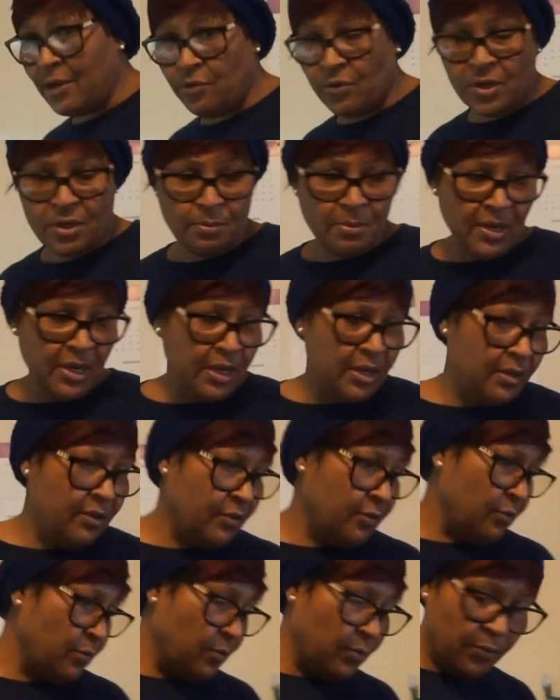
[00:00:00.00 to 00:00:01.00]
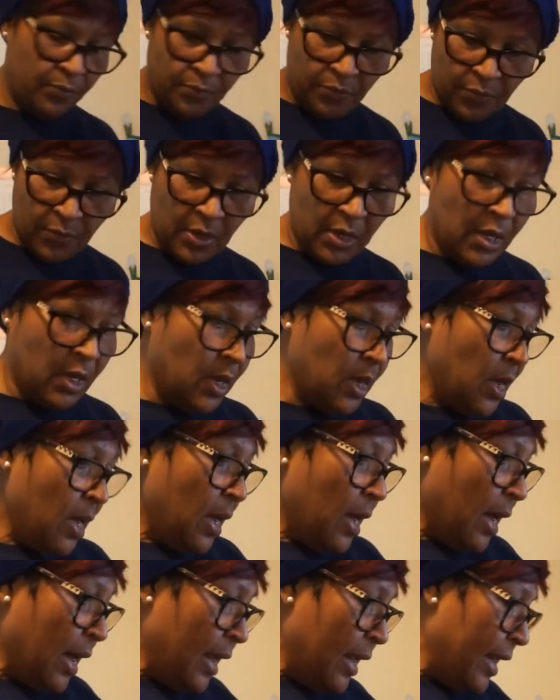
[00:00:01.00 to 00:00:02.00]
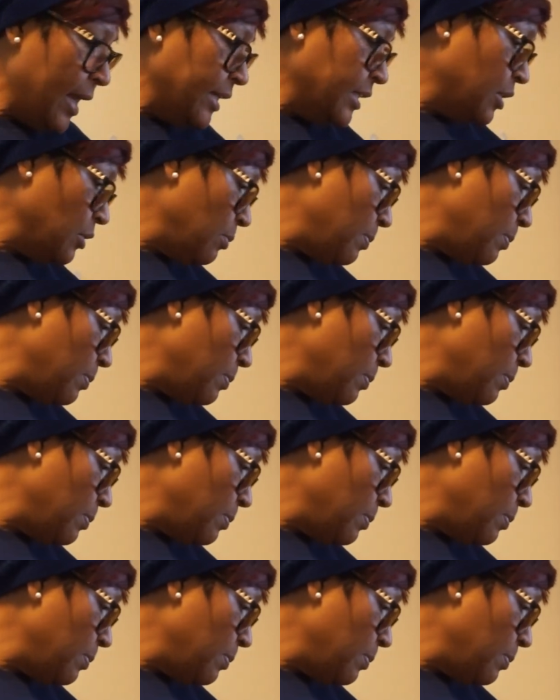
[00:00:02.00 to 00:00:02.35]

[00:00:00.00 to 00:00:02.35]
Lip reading: green beans, I like to